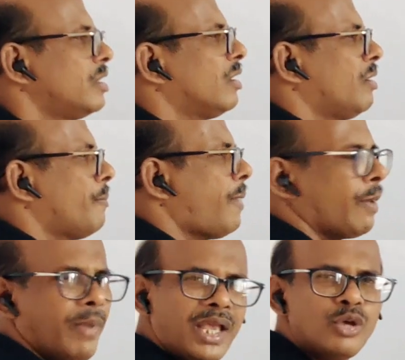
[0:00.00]
here, by
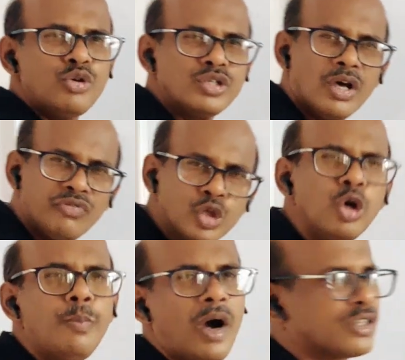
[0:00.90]
make use of
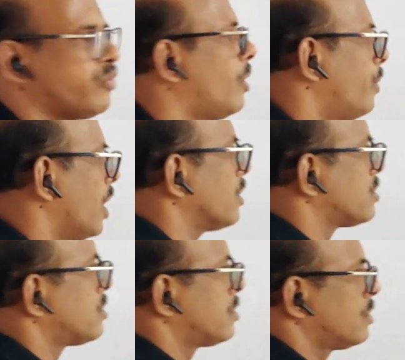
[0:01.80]
toolbox
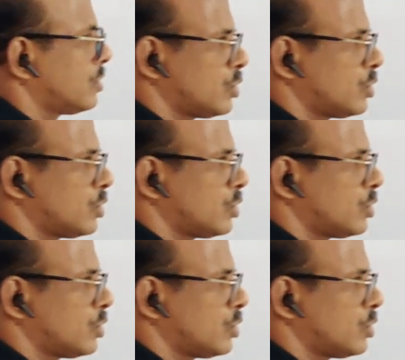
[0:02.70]
formulas.